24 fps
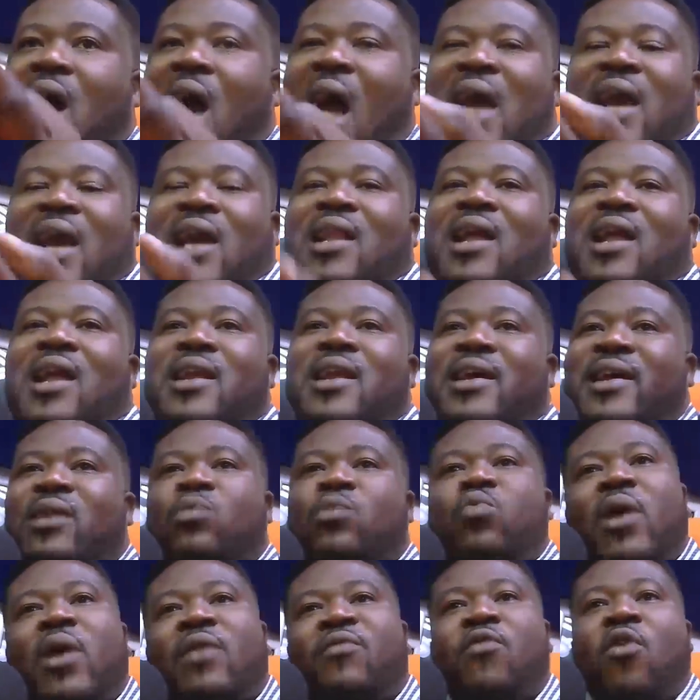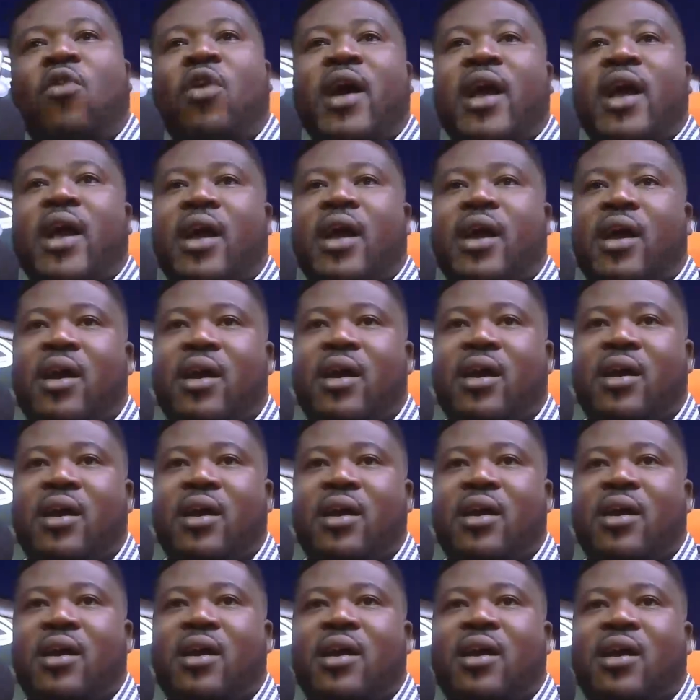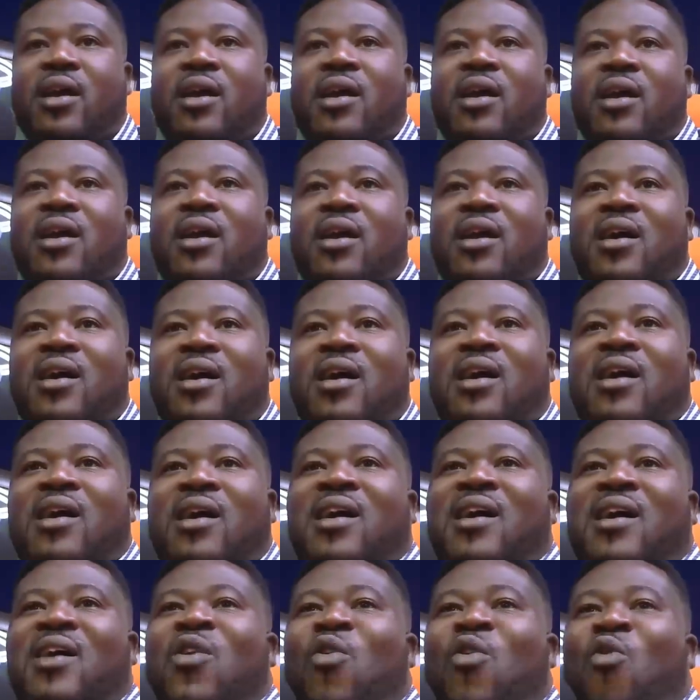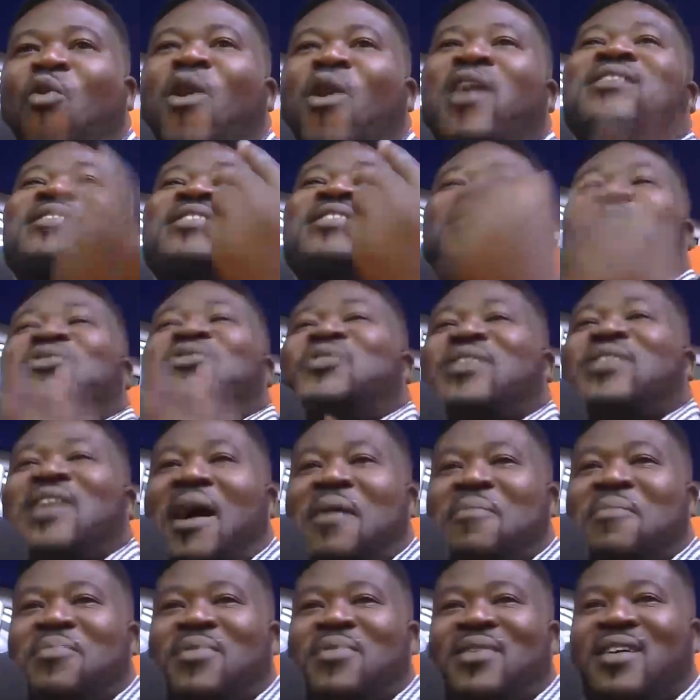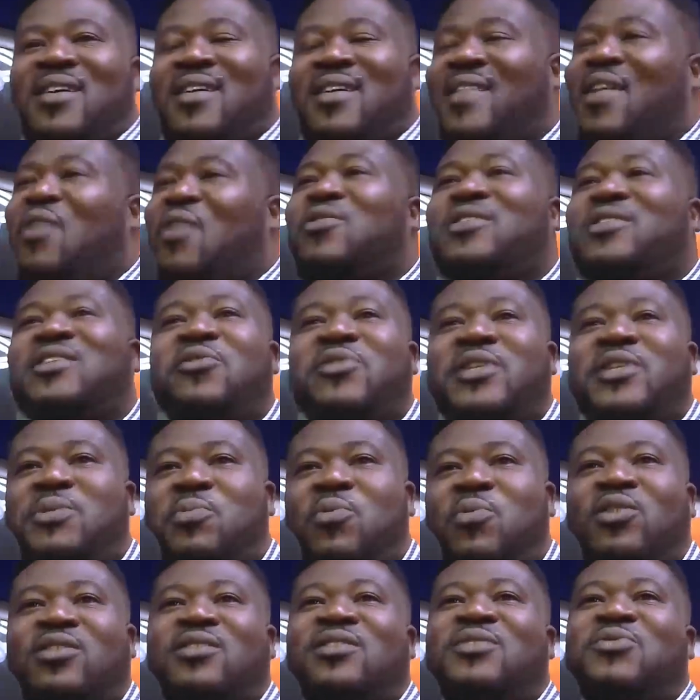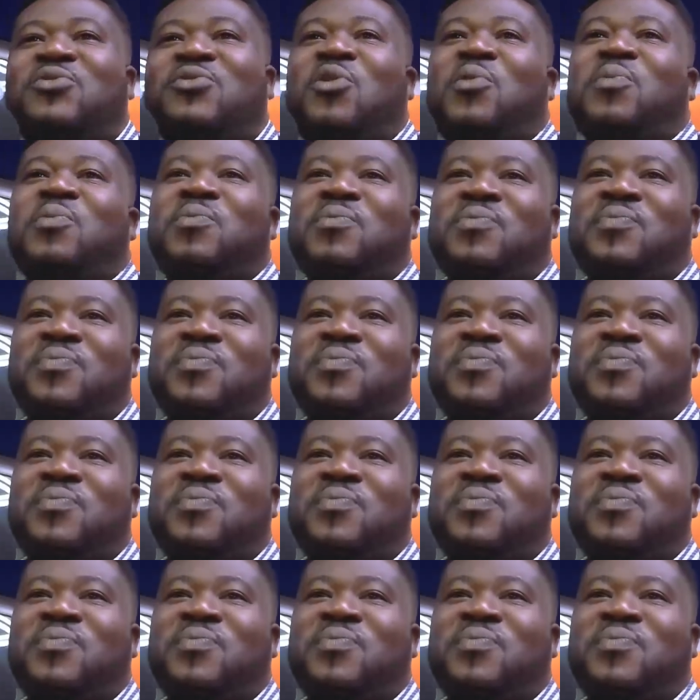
And clearly it worked for her. When she took it up, that was a response from